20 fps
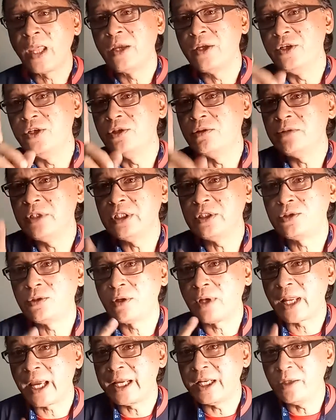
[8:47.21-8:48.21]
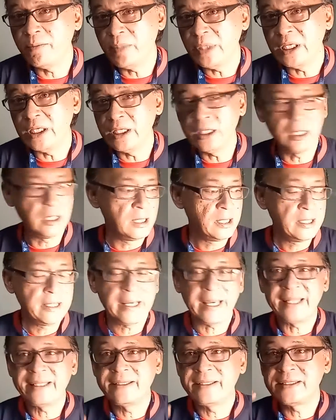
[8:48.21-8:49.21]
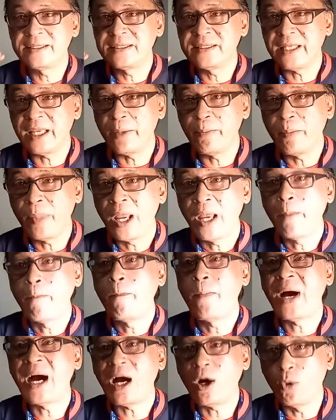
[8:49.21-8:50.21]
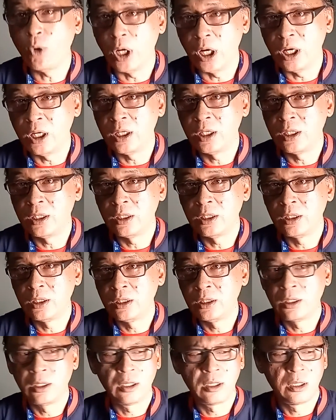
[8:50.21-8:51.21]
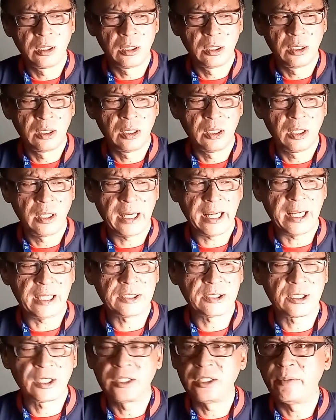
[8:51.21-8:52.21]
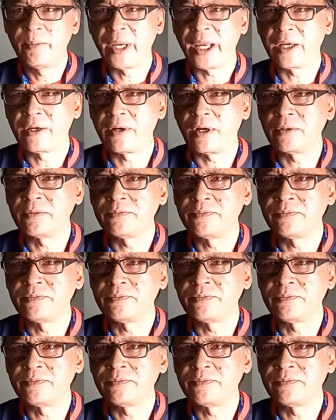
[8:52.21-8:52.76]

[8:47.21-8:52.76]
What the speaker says: you need to light me at the same power as the background.